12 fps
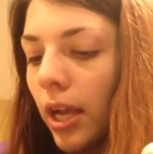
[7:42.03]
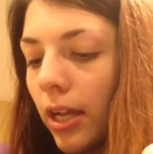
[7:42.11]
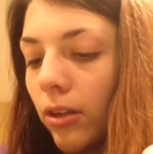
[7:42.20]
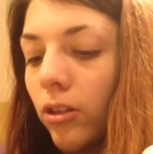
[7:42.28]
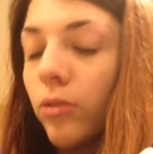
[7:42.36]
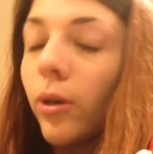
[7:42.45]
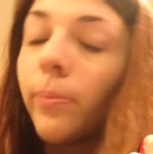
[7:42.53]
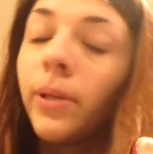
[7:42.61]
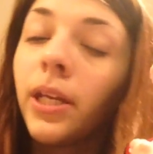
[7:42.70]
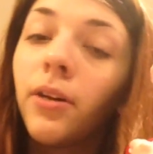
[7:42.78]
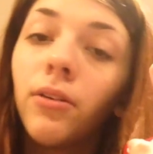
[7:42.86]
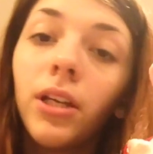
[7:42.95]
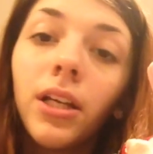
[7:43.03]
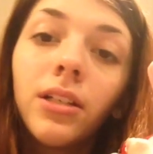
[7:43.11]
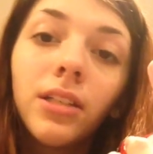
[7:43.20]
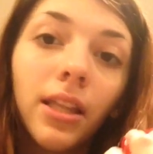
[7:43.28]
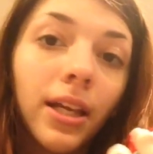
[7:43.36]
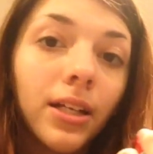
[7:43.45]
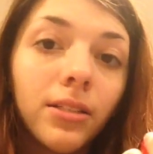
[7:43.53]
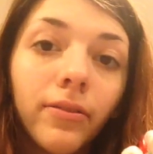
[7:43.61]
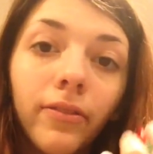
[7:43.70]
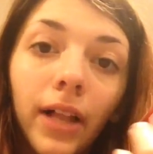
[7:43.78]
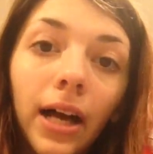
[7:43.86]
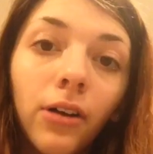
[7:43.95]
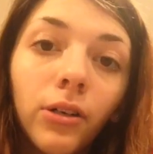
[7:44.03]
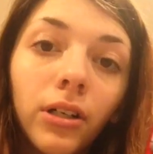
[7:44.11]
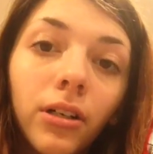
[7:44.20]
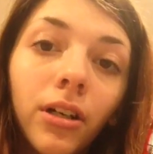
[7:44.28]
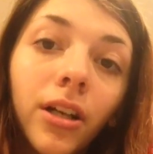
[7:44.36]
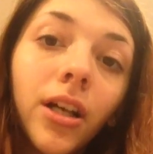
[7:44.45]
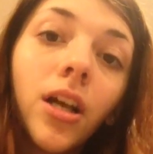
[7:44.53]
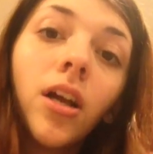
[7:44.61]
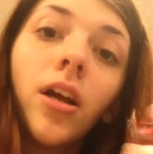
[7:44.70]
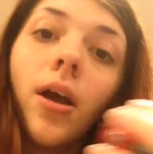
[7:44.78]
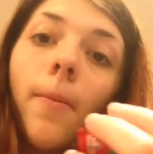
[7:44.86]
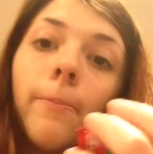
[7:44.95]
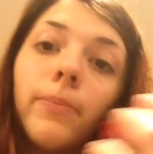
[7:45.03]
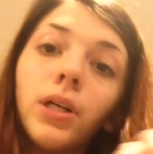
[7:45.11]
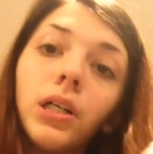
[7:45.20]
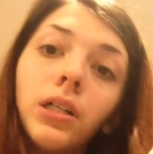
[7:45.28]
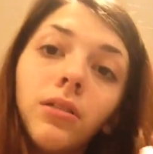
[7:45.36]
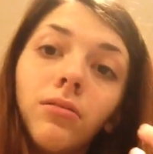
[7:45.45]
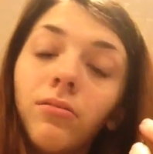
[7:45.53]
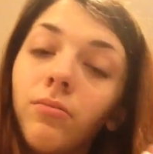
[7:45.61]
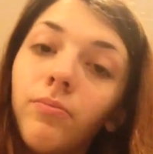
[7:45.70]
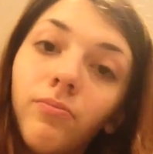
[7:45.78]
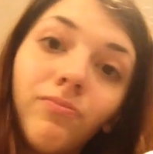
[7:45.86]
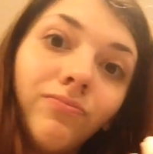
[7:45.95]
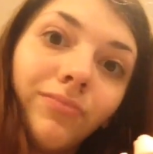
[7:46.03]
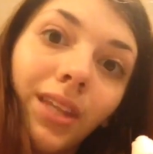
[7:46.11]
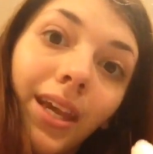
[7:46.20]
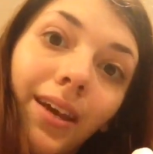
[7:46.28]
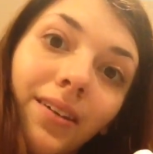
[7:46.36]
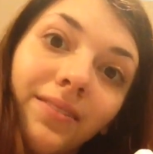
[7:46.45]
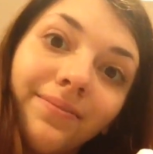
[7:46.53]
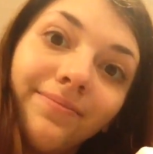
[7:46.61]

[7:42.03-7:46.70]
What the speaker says: I don't know what peony is. I think it's a flower, but yeah.